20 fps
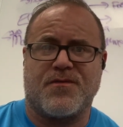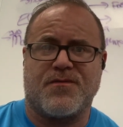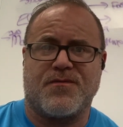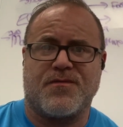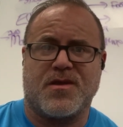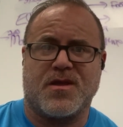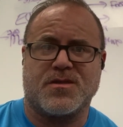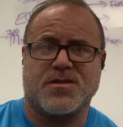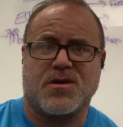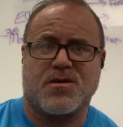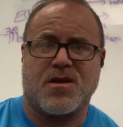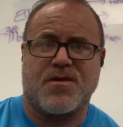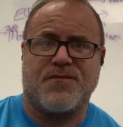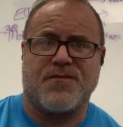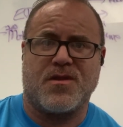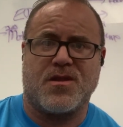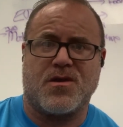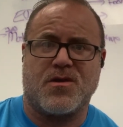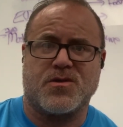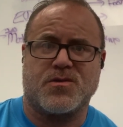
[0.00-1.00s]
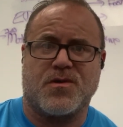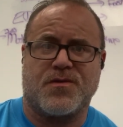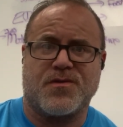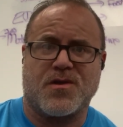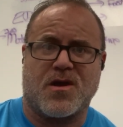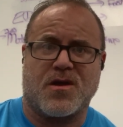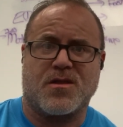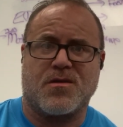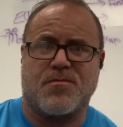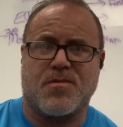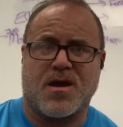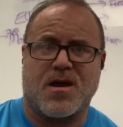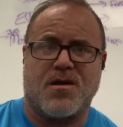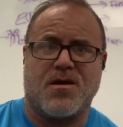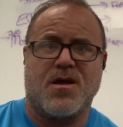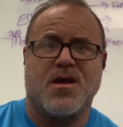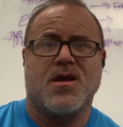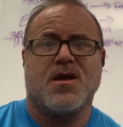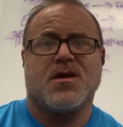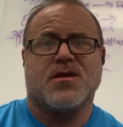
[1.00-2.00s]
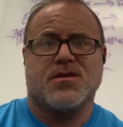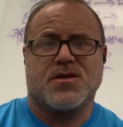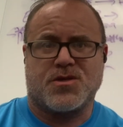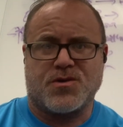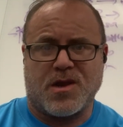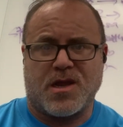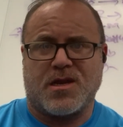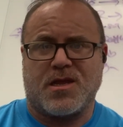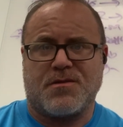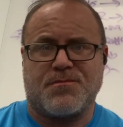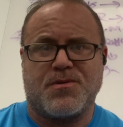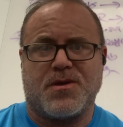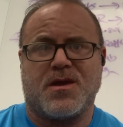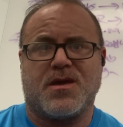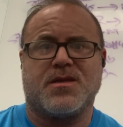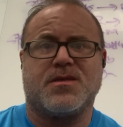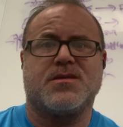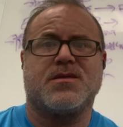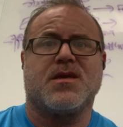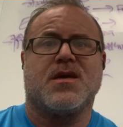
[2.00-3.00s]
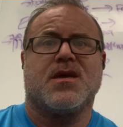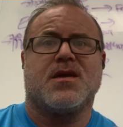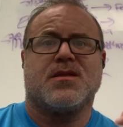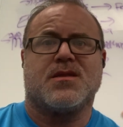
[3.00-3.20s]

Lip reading: Instagram videos, we talked about the training piece,